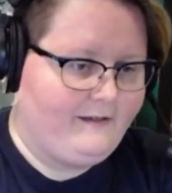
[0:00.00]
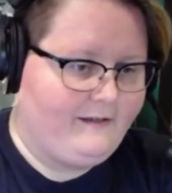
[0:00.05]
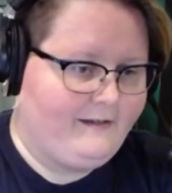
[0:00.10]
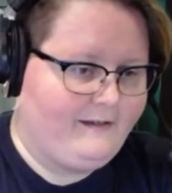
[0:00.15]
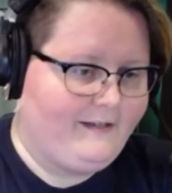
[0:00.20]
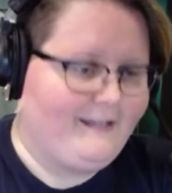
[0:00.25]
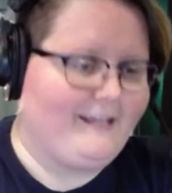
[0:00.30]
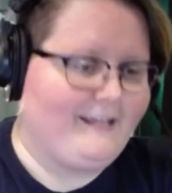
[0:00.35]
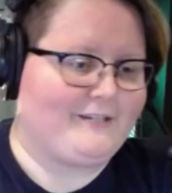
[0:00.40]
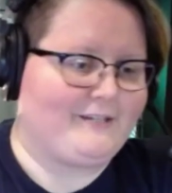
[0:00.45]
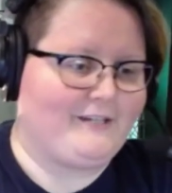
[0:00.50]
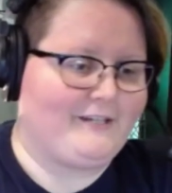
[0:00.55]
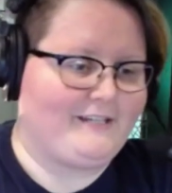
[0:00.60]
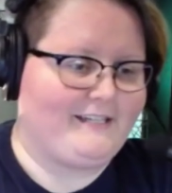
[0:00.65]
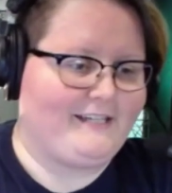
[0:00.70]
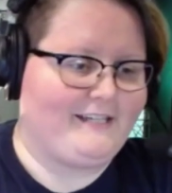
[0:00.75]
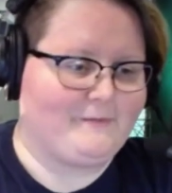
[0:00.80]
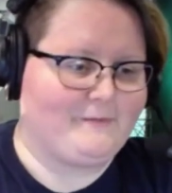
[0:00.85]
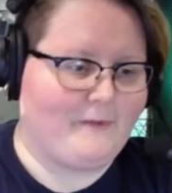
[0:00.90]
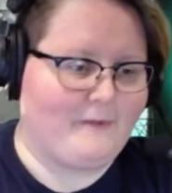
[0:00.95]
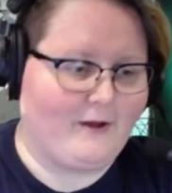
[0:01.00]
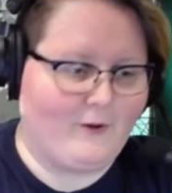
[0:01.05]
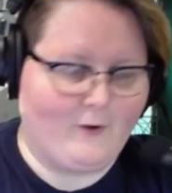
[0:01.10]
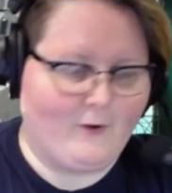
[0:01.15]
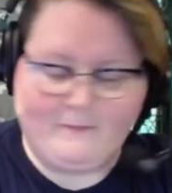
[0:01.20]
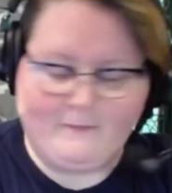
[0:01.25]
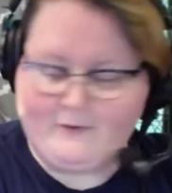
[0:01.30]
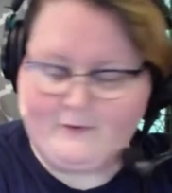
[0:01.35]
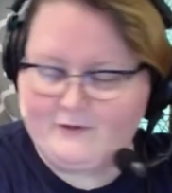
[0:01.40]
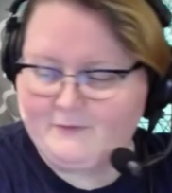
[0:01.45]
Yeah, she sees my coin
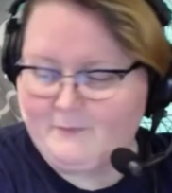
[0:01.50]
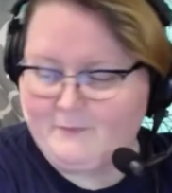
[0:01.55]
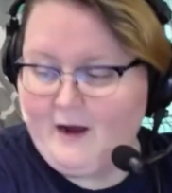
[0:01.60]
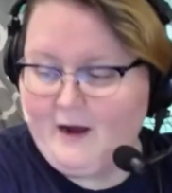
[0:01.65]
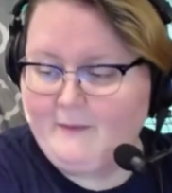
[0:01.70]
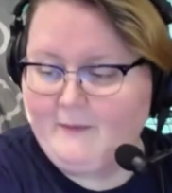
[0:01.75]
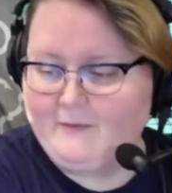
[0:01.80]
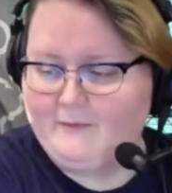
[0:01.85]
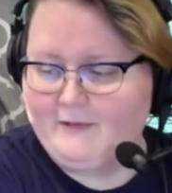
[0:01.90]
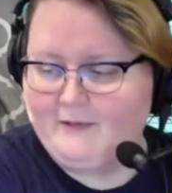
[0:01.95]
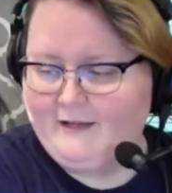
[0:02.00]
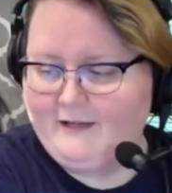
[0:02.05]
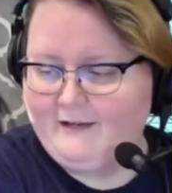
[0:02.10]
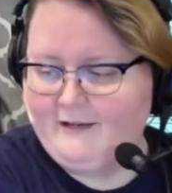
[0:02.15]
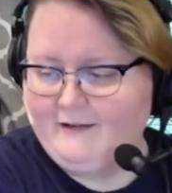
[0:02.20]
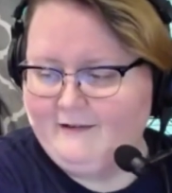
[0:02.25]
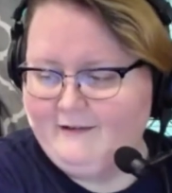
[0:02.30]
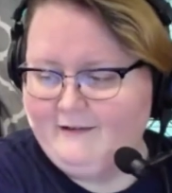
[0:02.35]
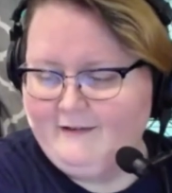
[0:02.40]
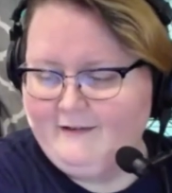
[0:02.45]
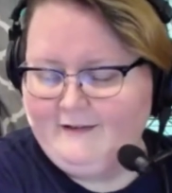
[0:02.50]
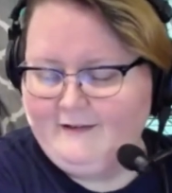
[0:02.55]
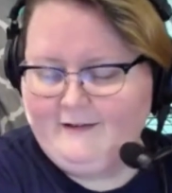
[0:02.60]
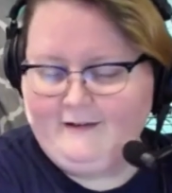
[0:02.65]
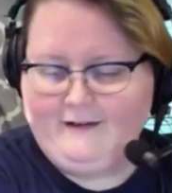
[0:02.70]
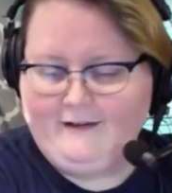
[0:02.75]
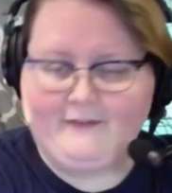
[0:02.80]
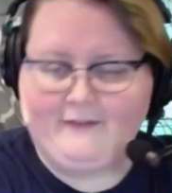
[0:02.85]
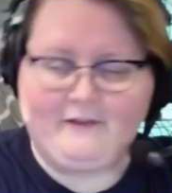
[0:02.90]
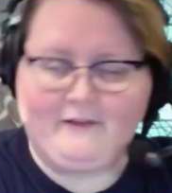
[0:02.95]
purse. Probably.
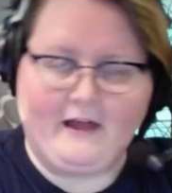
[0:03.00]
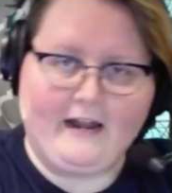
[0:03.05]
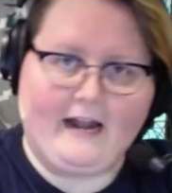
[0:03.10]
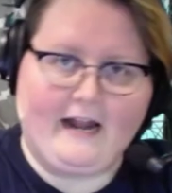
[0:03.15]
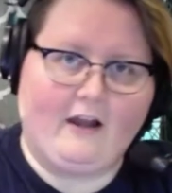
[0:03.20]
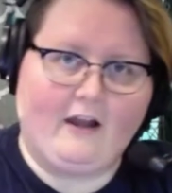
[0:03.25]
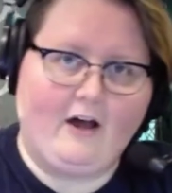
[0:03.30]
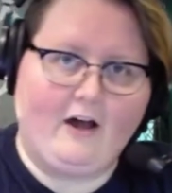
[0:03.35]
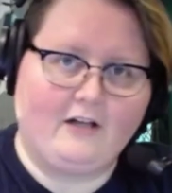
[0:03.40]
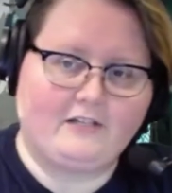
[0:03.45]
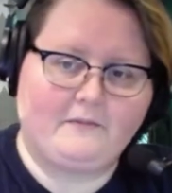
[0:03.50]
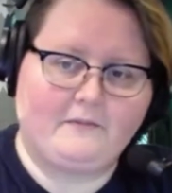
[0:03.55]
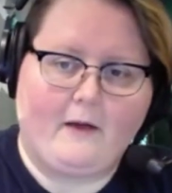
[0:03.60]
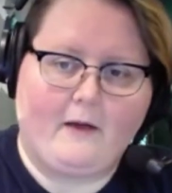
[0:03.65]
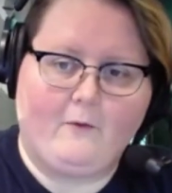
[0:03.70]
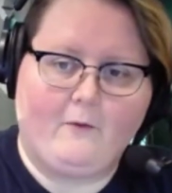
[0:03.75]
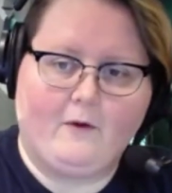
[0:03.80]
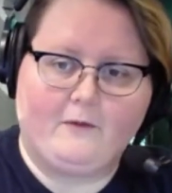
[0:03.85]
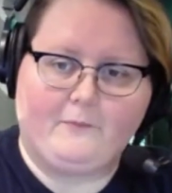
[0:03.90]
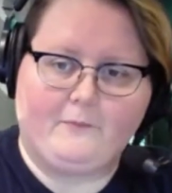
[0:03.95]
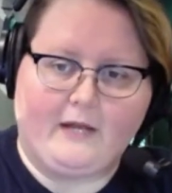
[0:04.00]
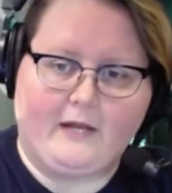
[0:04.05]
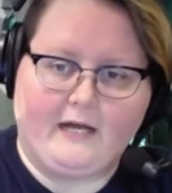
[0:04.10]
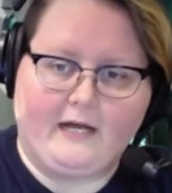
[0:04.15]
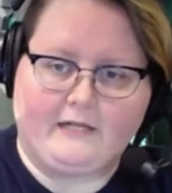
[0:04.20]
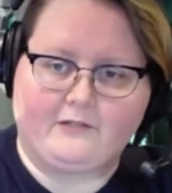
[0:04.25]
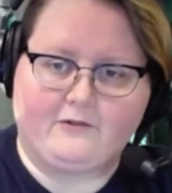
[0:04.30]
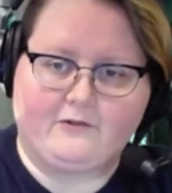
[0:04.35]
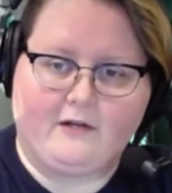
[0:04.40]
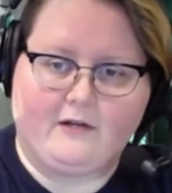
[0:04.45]
Thought I lost my 1
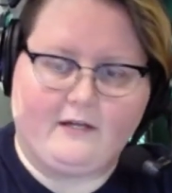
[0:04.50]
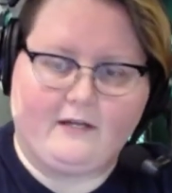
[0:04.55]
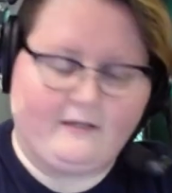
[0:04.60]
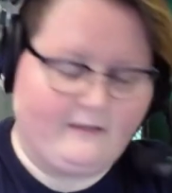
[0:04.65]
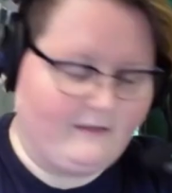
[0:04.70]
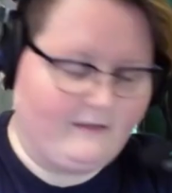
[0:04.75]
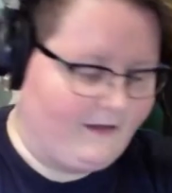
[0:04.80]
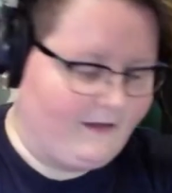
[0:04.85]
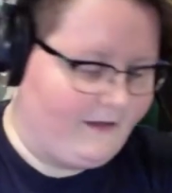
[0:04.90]
piastre at...